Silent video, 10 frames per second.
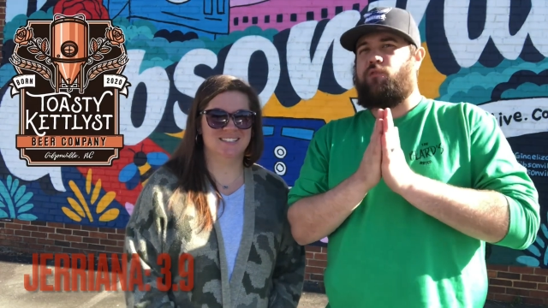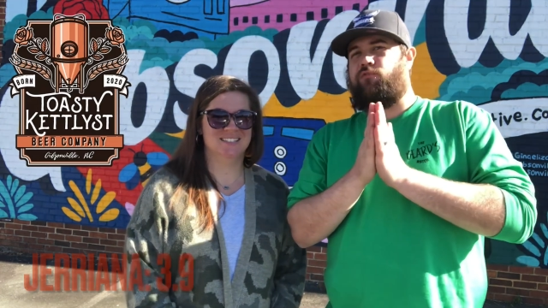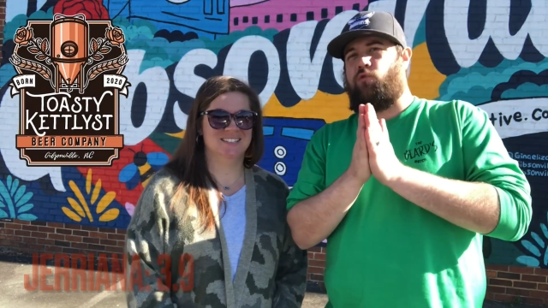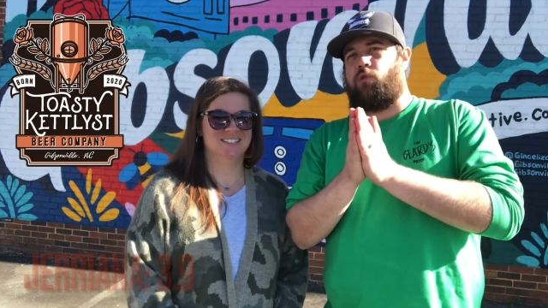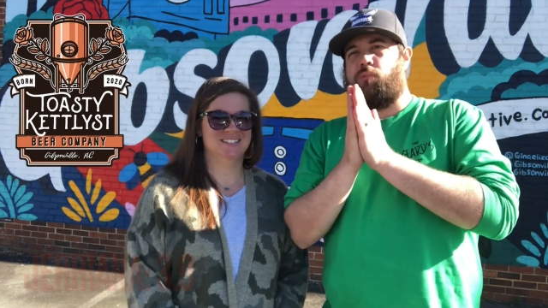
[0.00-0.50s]

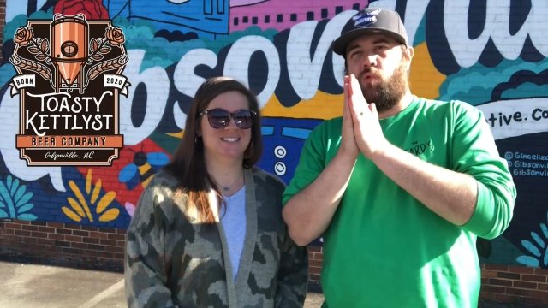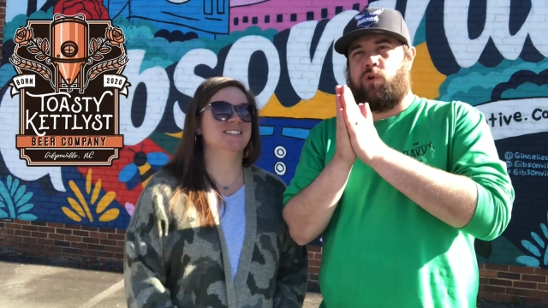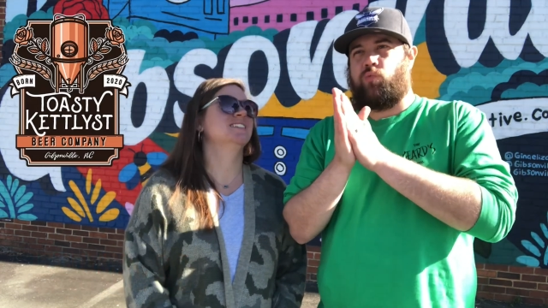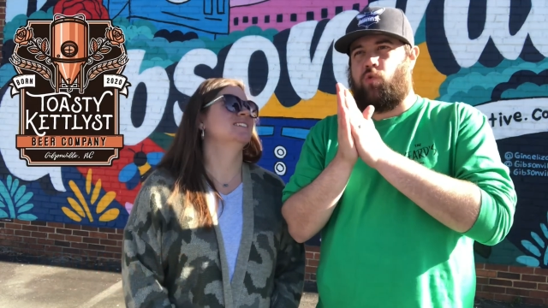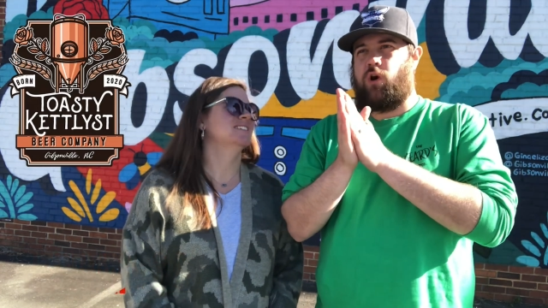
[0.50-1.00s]

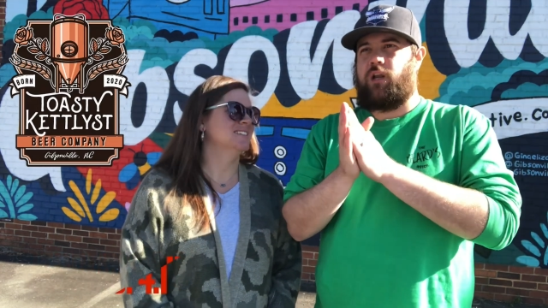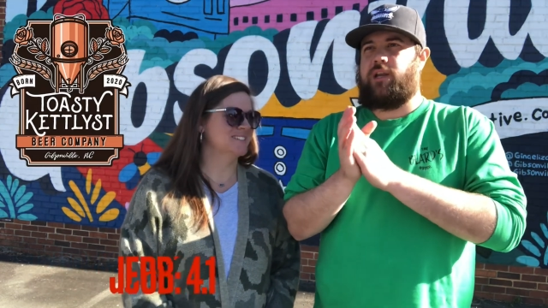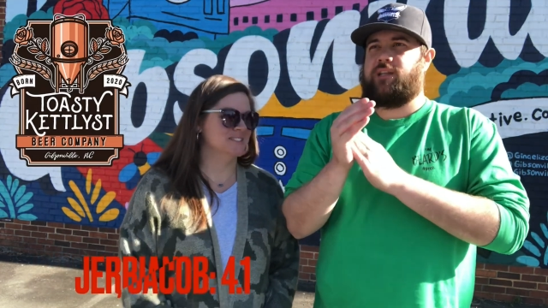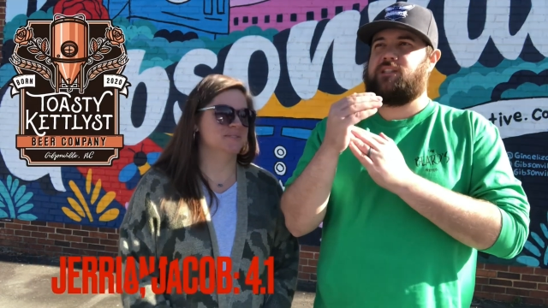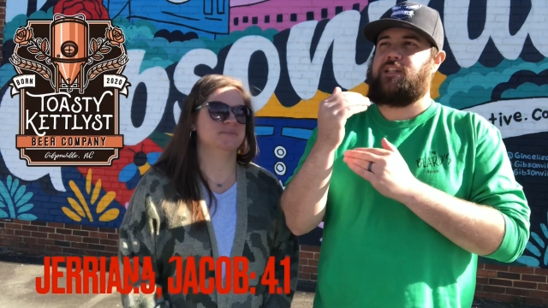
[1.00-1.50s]
Speaker 1: 4.1. It
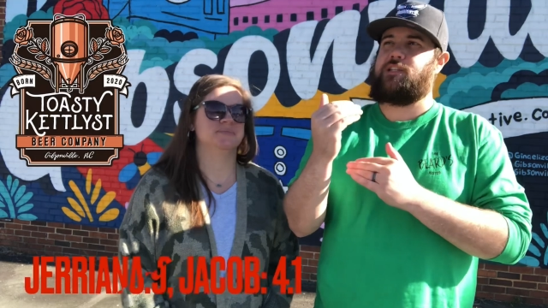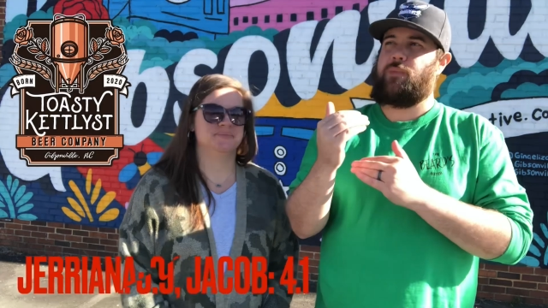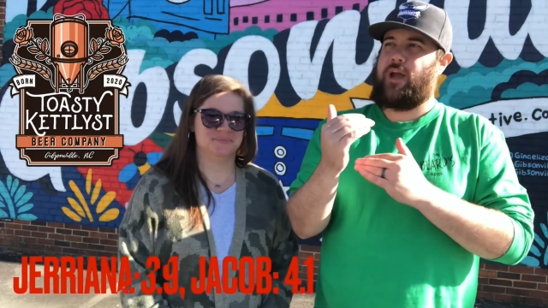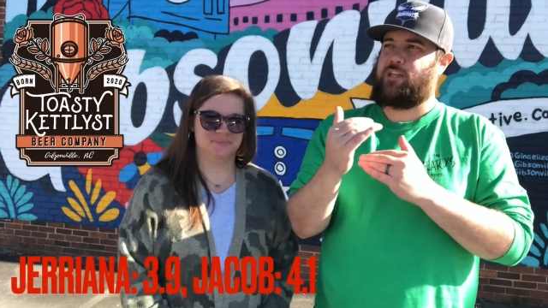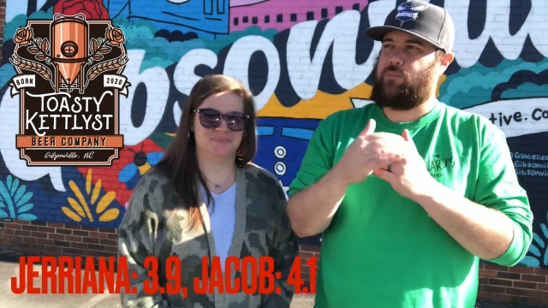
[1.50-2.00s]
exceeds my
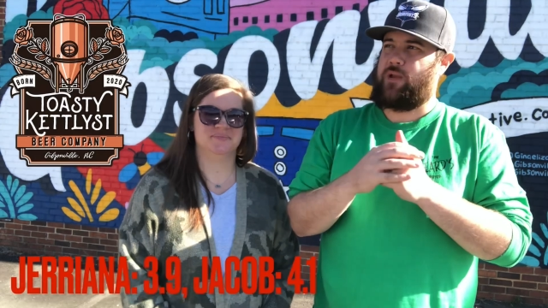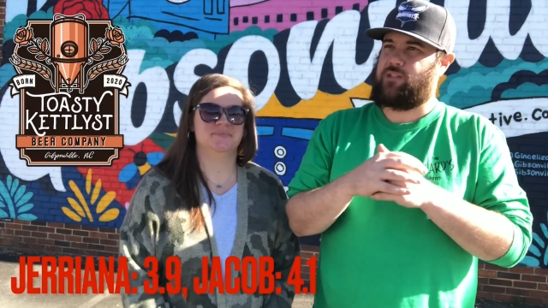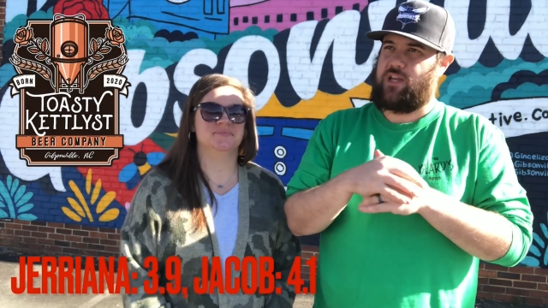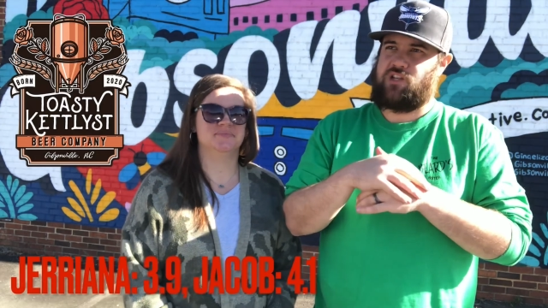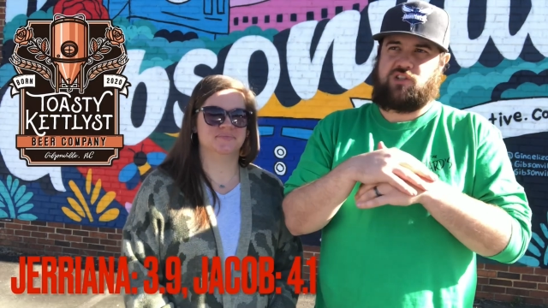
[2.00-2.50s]

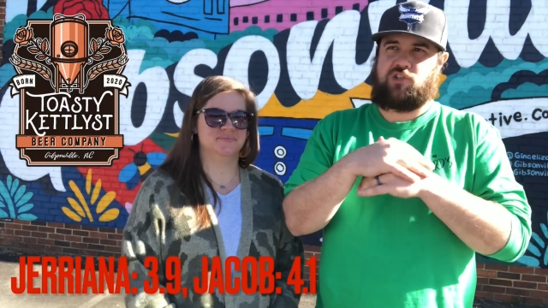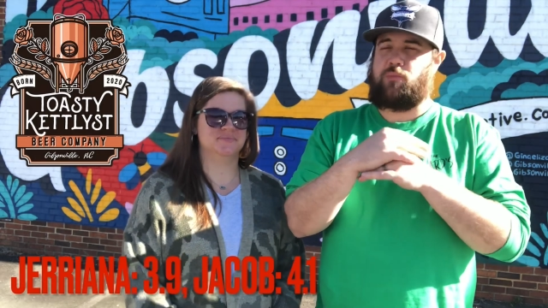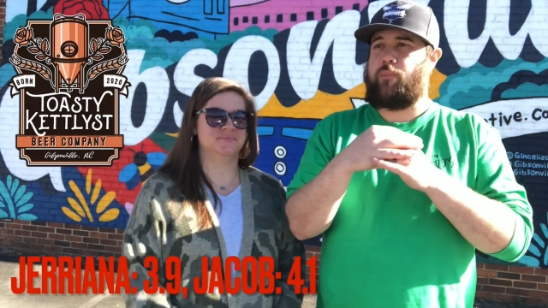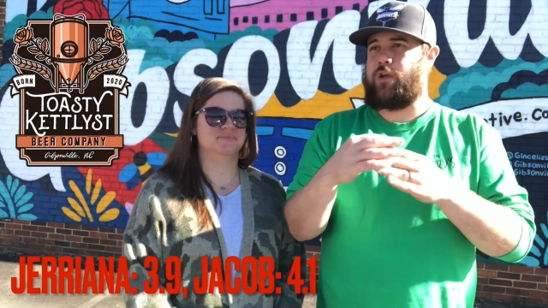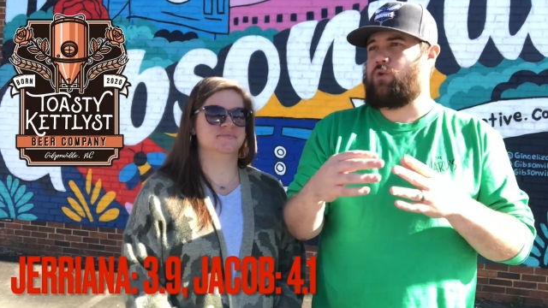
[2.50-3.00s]
expectations. The
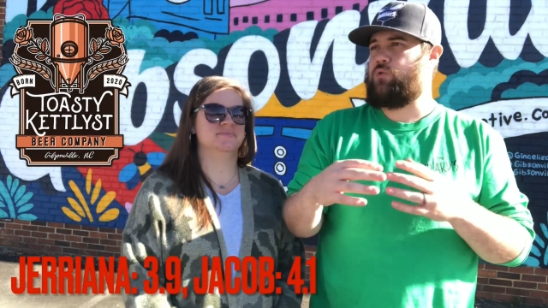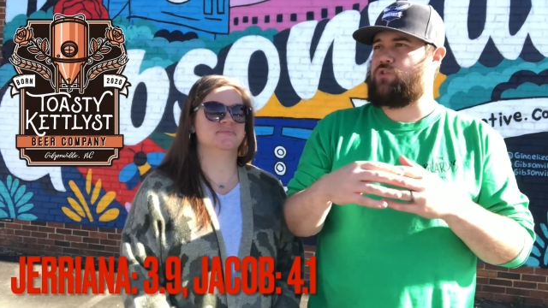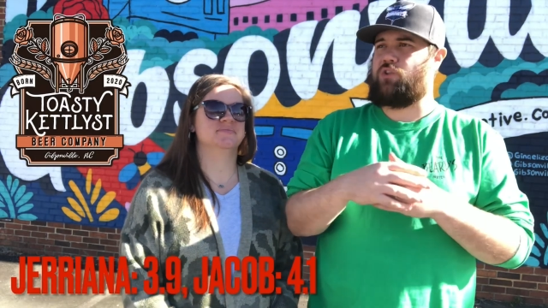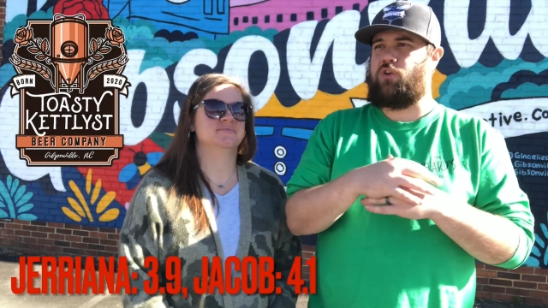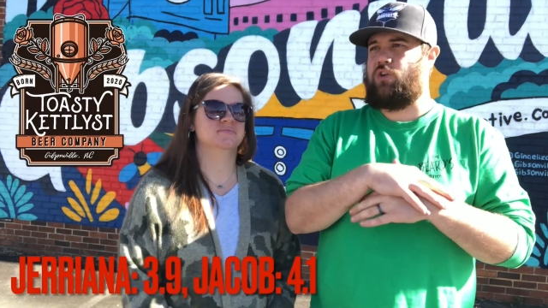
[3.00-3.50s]
beer was
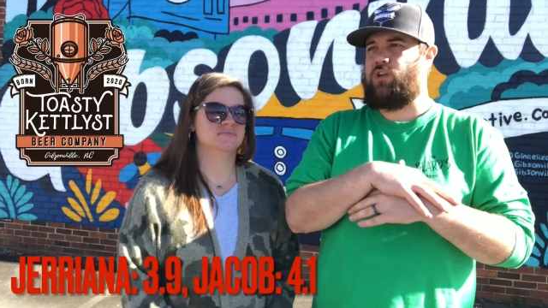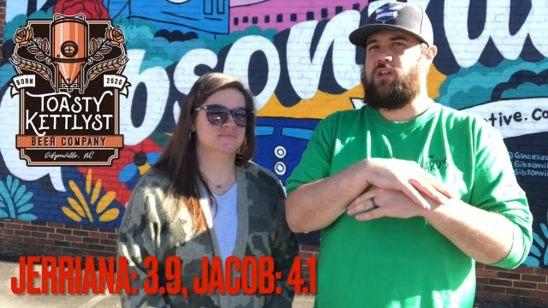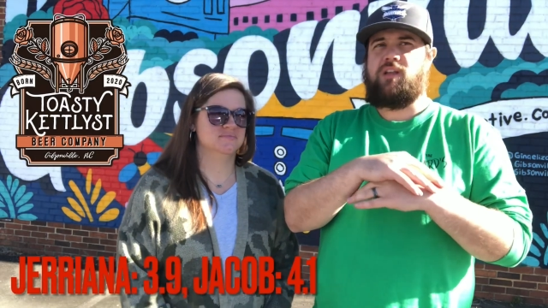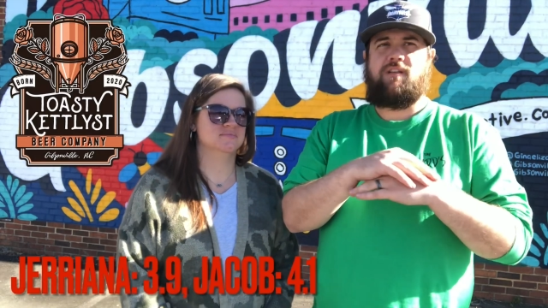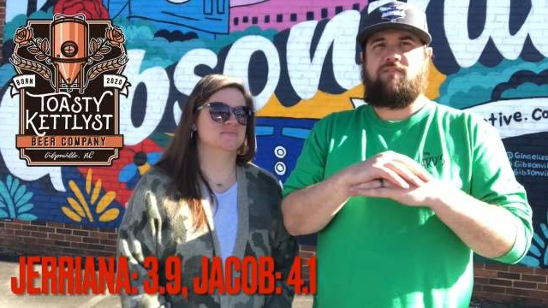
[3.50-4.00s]
good.
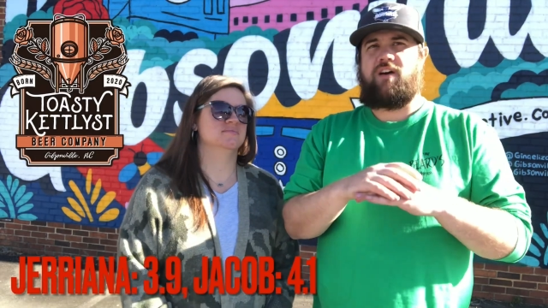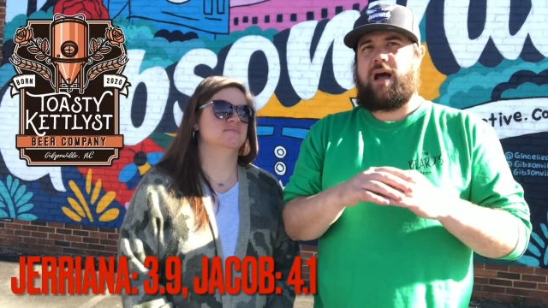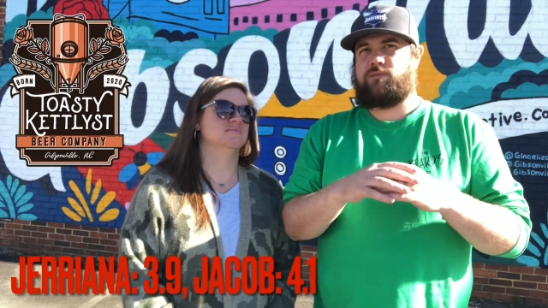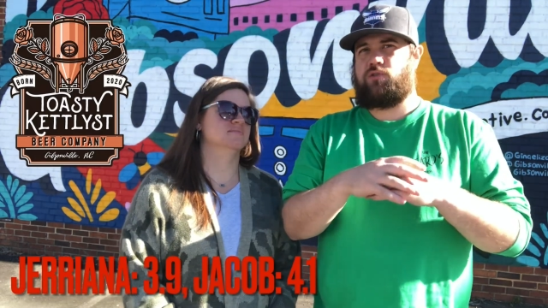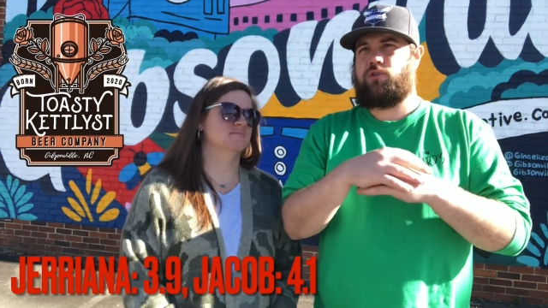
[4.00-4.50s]
Vibes are
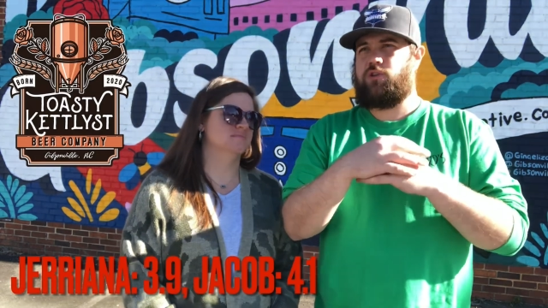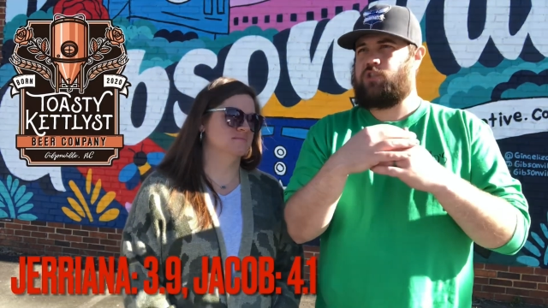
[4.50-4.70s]
good.